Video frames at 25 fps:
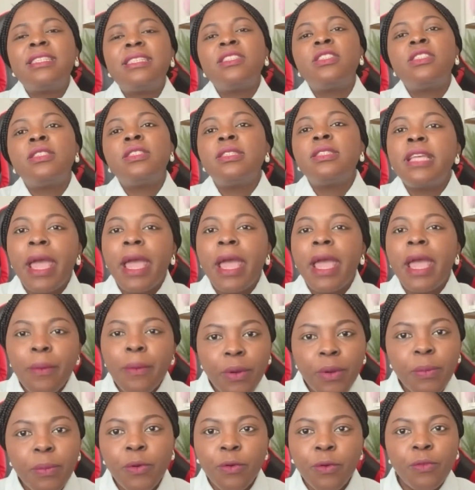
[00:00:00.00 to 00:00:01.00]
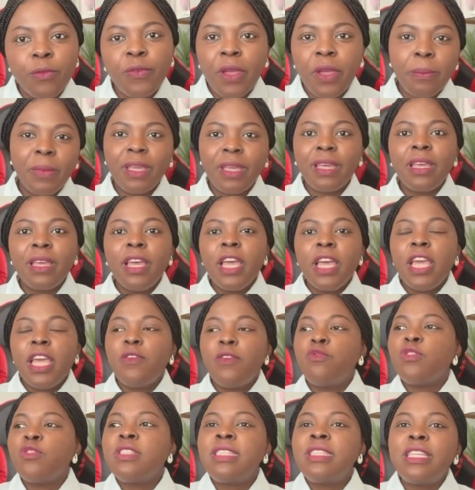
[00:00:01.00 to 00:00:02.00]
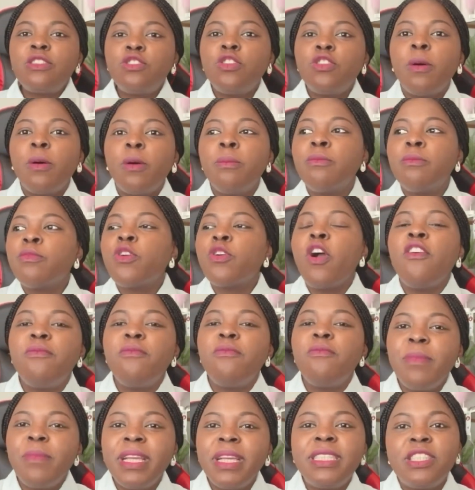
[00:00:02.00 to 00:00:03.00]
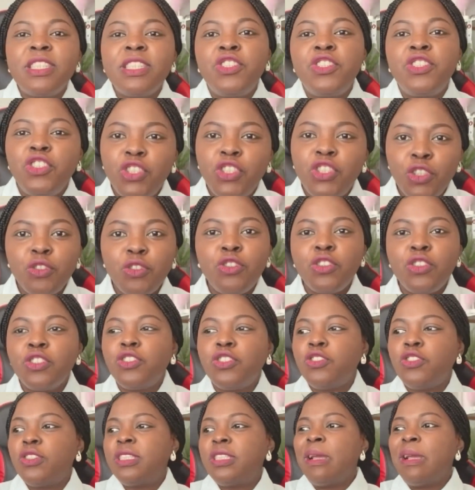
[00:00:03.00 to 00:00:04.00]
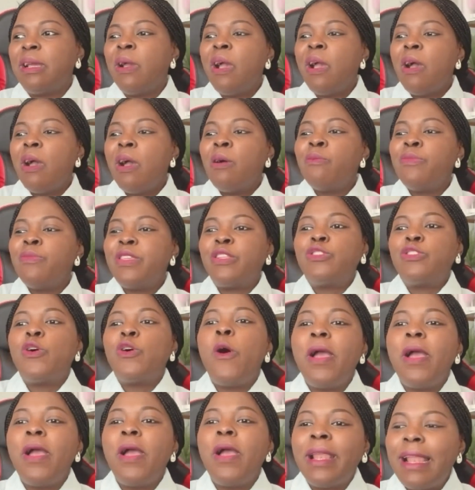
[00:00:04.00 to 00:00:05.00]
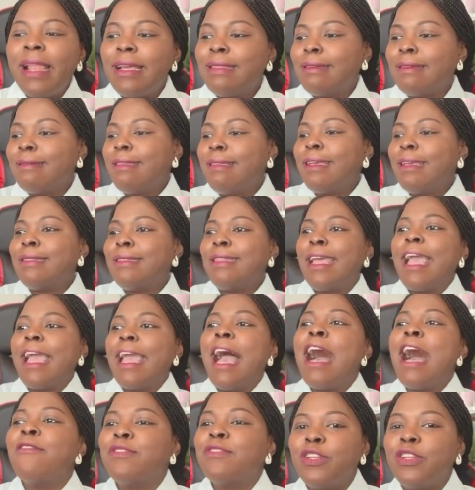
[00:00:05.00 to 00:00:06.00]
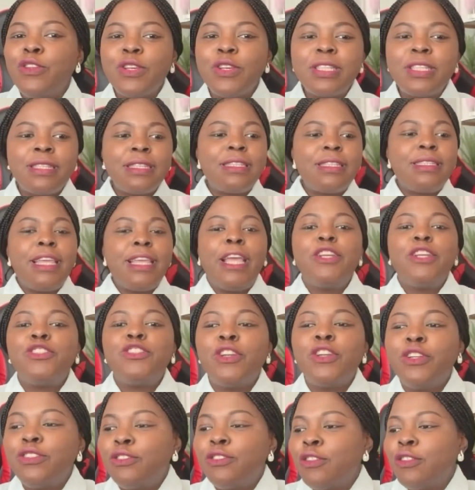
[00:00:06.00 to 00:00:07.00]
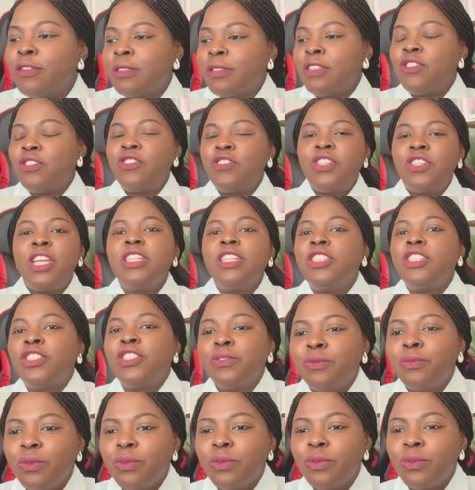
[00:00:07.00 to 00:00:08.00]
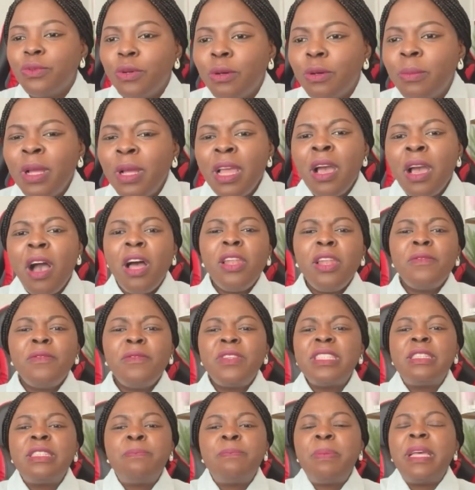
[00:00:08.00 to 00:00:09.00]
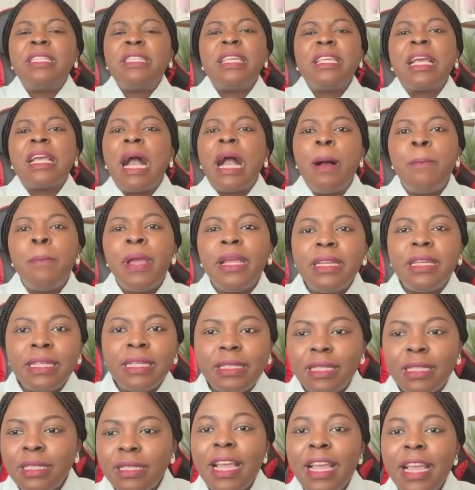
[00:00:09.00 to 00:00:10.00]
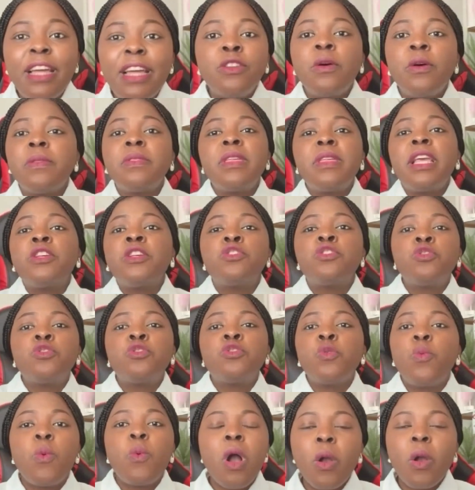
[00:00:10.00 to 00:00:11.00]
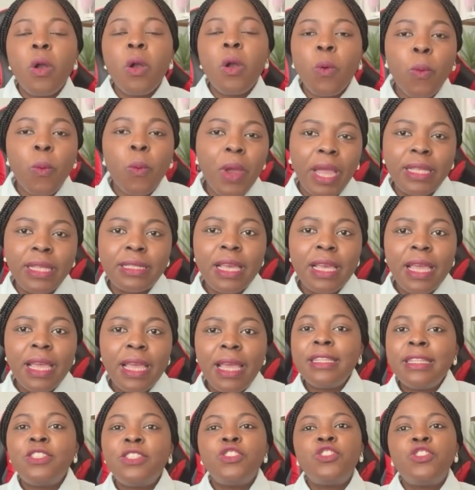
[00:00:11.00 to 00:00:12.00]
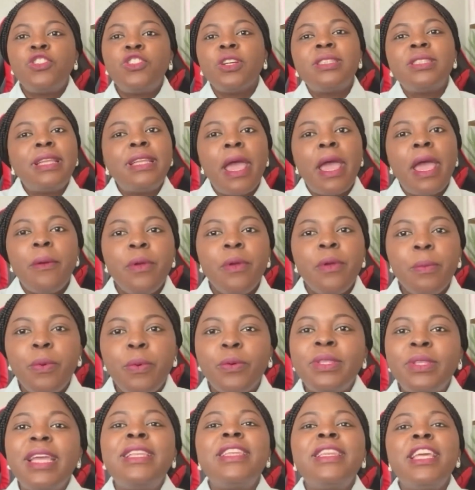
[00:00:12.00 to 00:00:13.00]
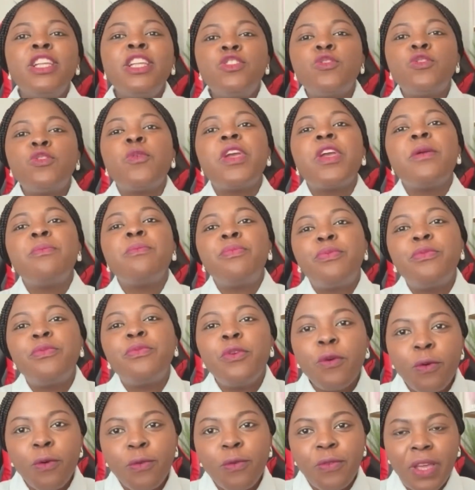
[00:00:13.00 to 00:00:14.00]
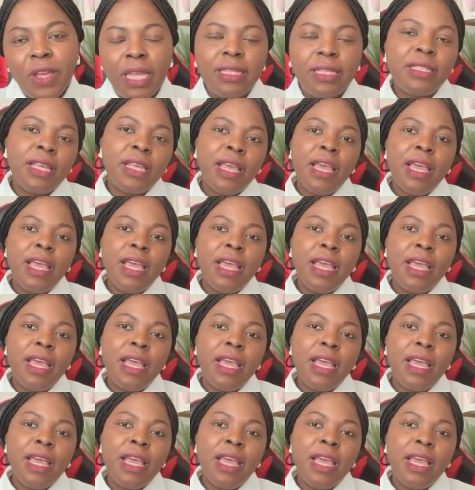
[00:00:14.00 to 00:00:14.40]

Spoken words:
is terrible for me. If you see some government institutions, you see the toilet, the things they have, the nursing station, nurses changing room, all of these basic amenities, they are not things to work with. It is just terrible. They need to improve it.